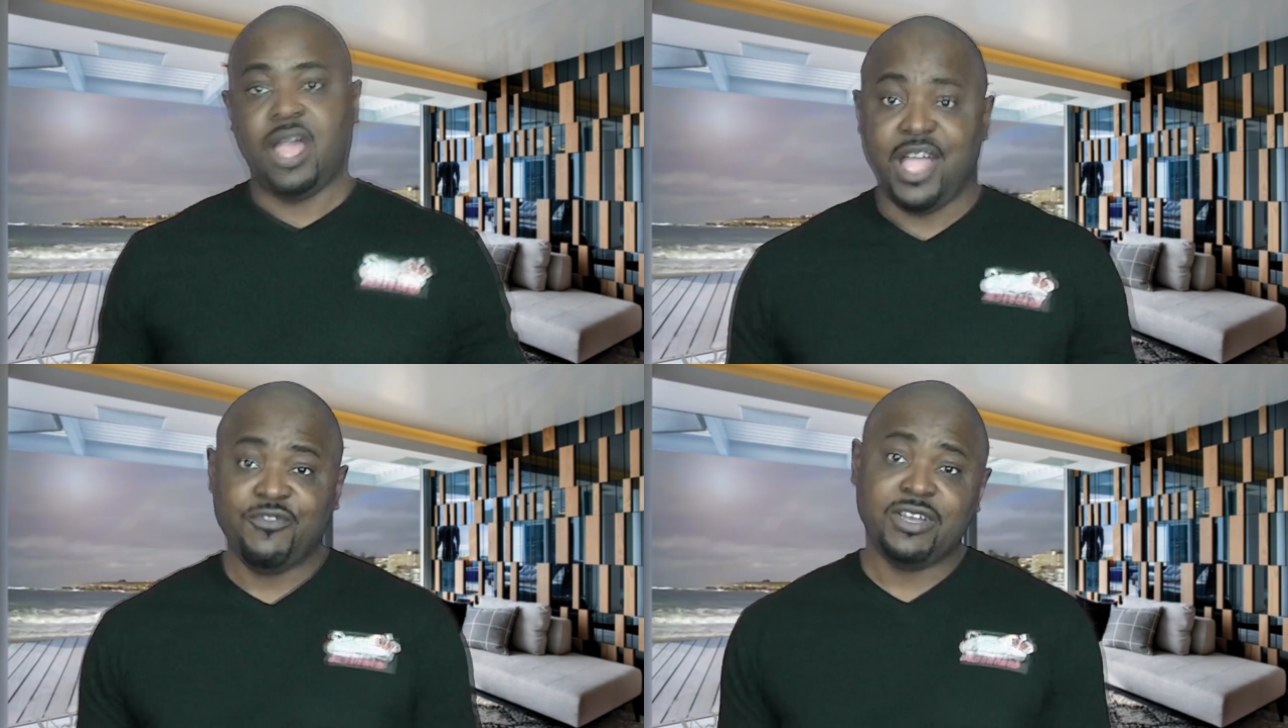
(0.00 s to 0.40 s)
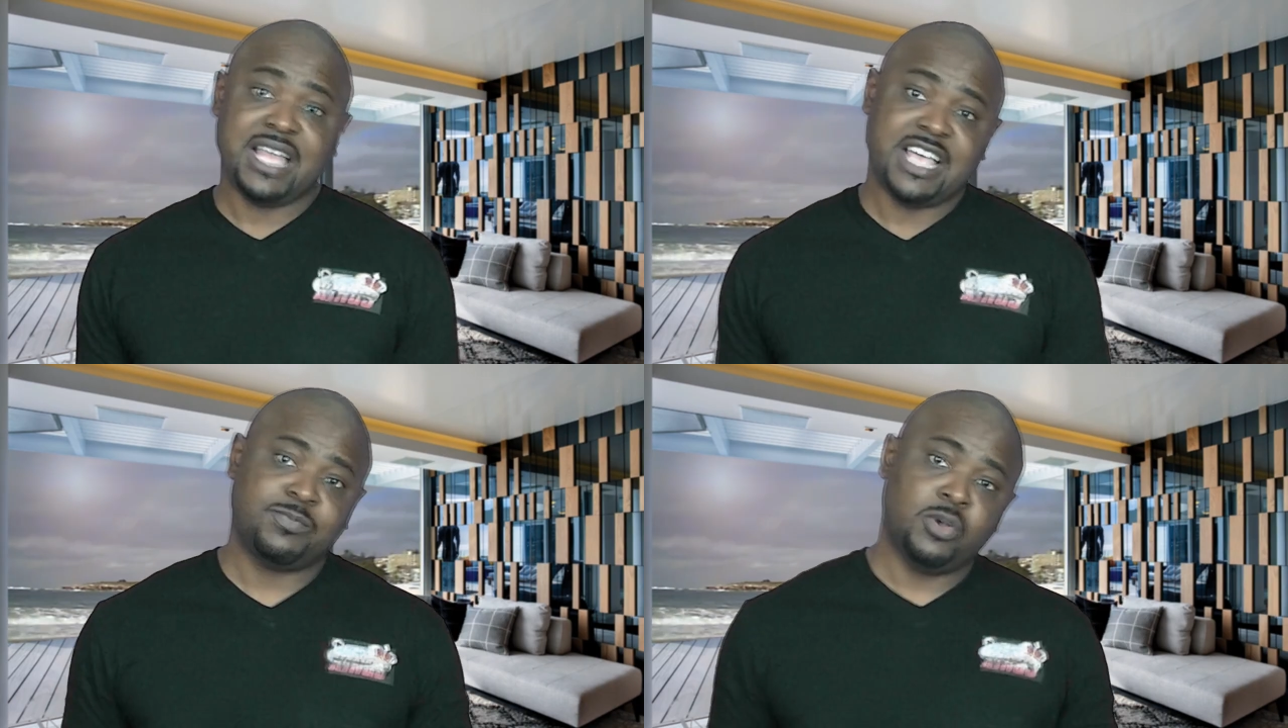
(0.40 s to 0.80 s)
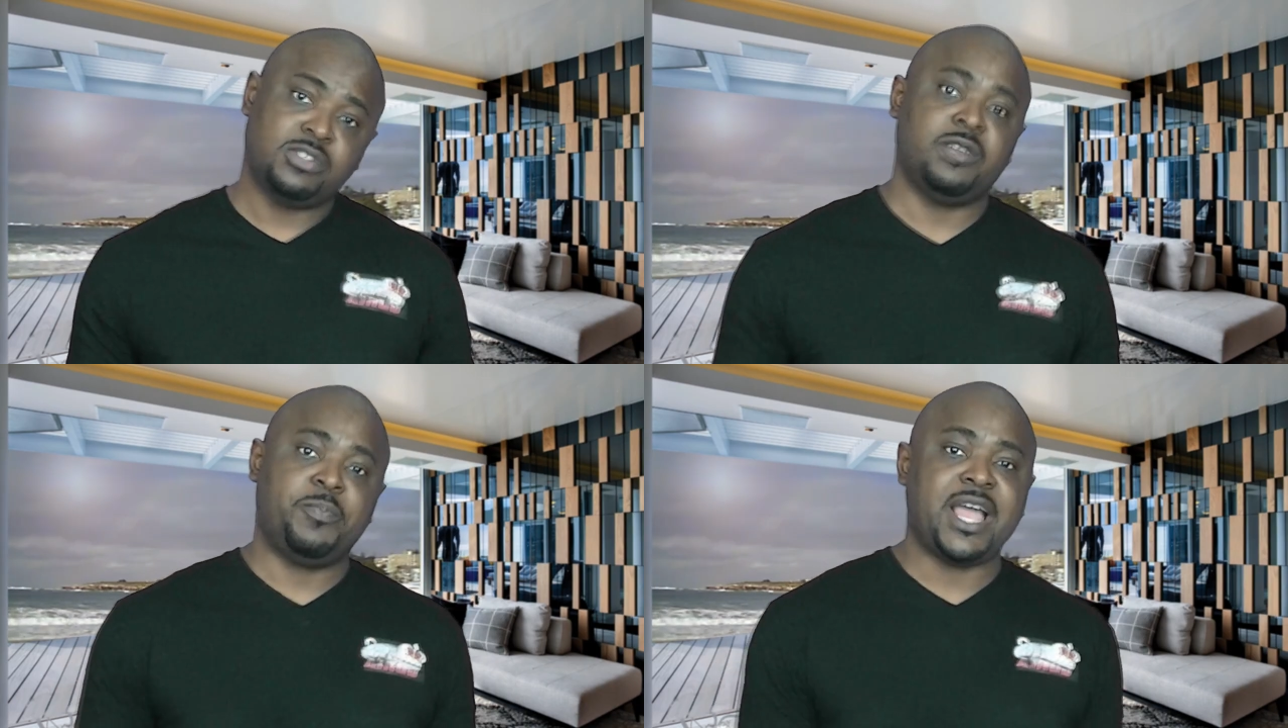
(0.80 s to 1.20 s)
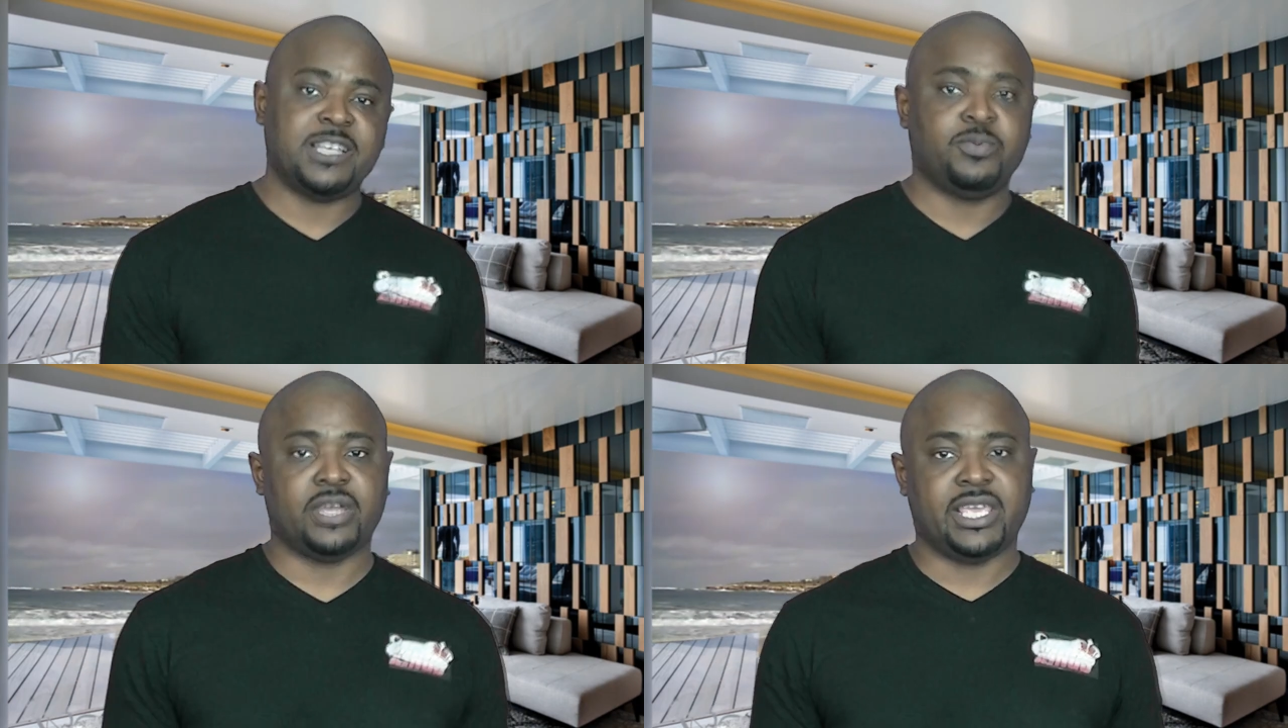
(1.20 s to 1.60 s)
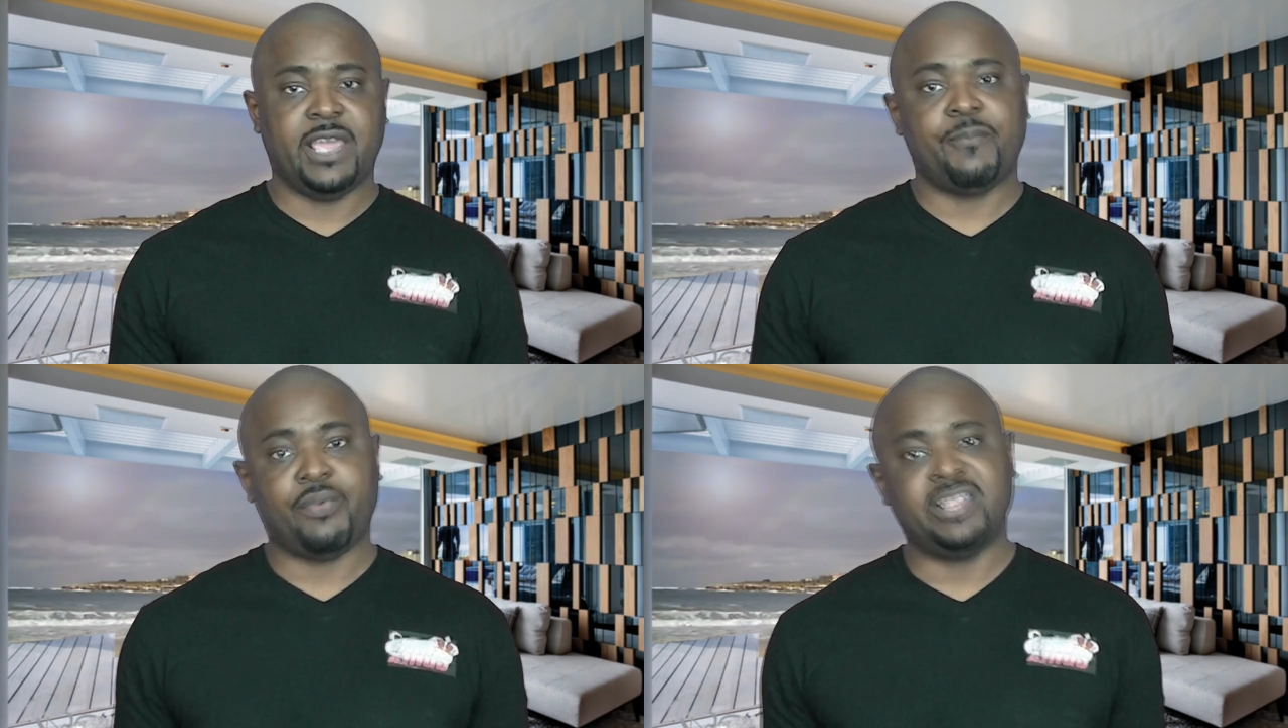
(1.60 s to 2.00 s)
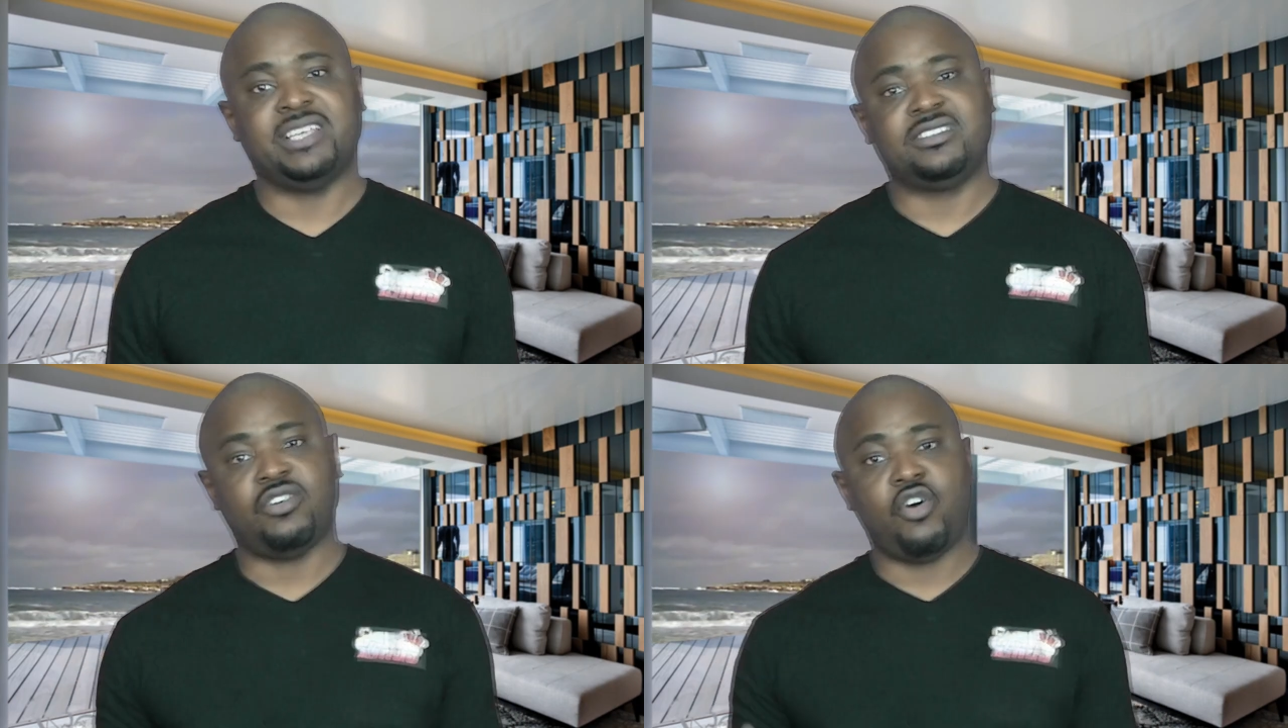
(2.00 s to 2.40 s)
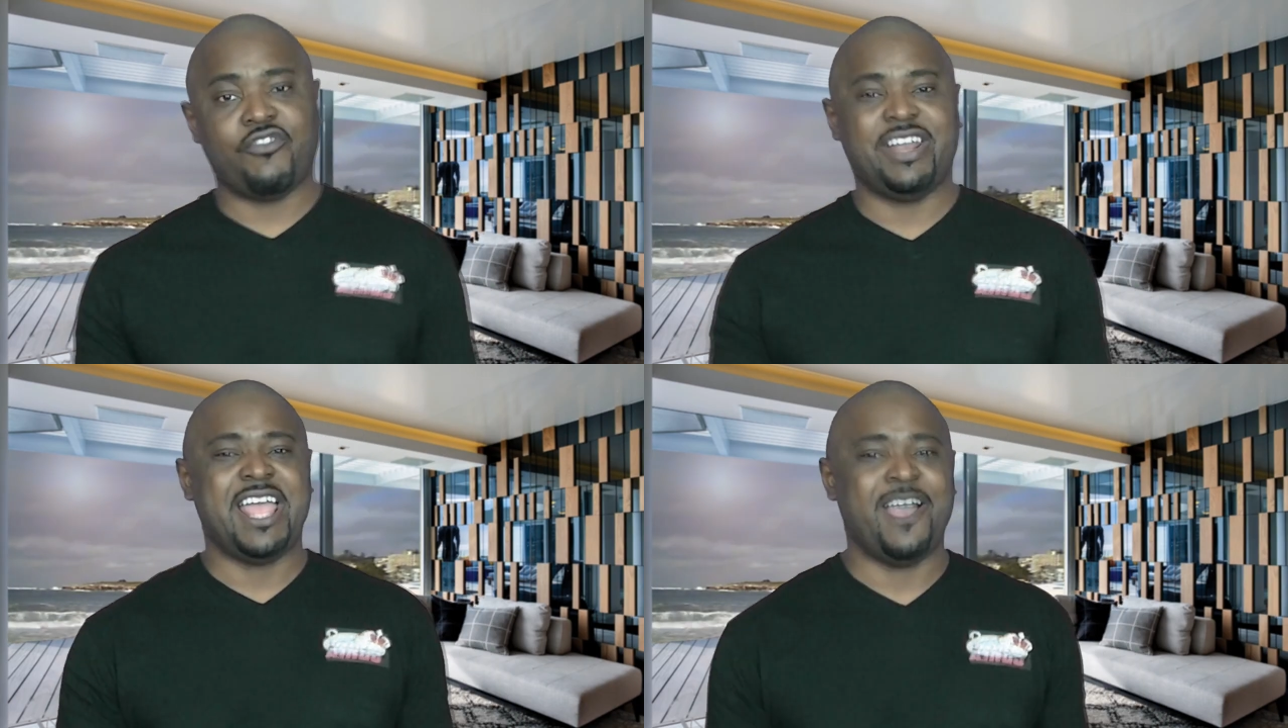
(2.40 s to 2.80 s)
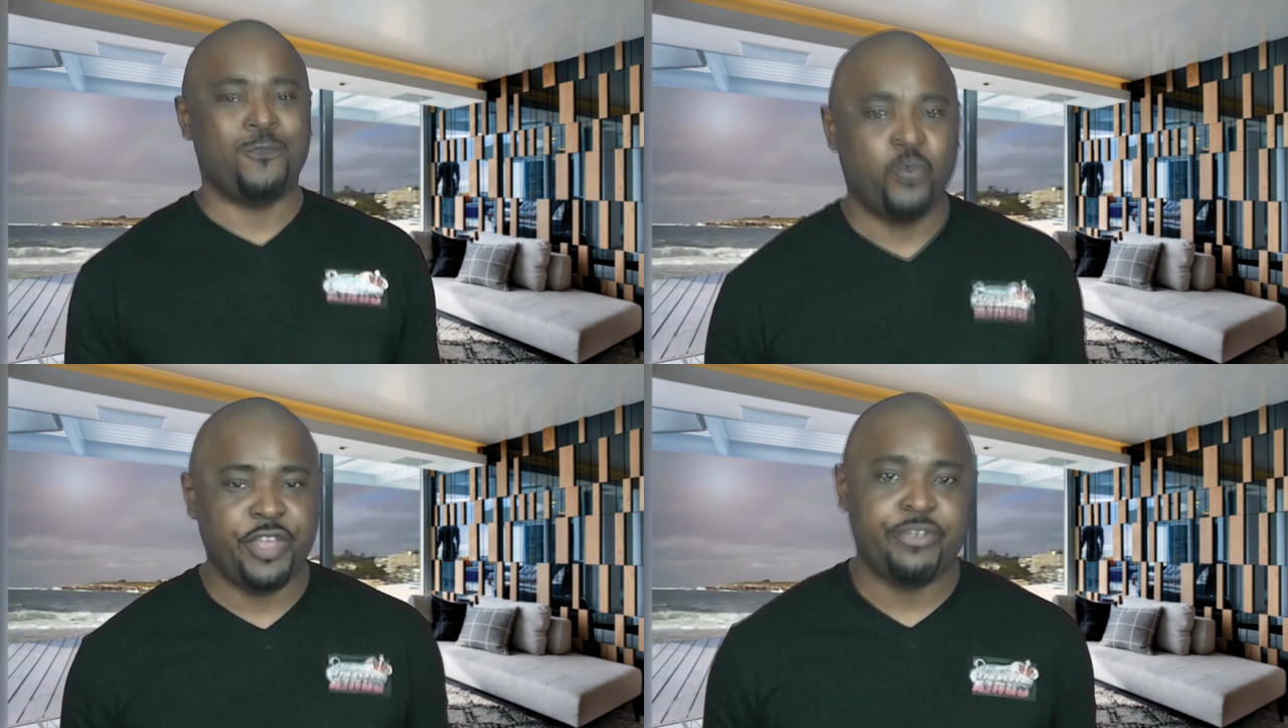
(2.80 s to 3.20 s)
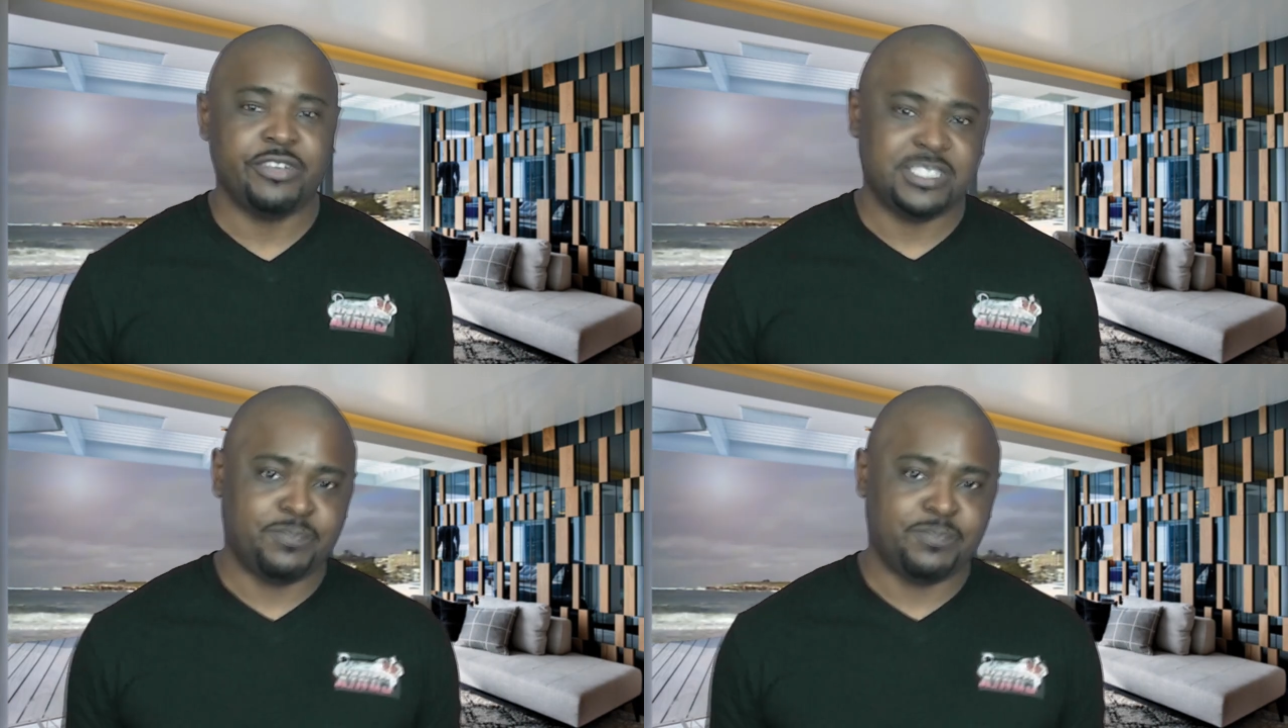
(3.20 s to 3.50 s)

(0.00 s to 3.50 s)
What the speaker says: I realize most of the Passport King brothers already have withered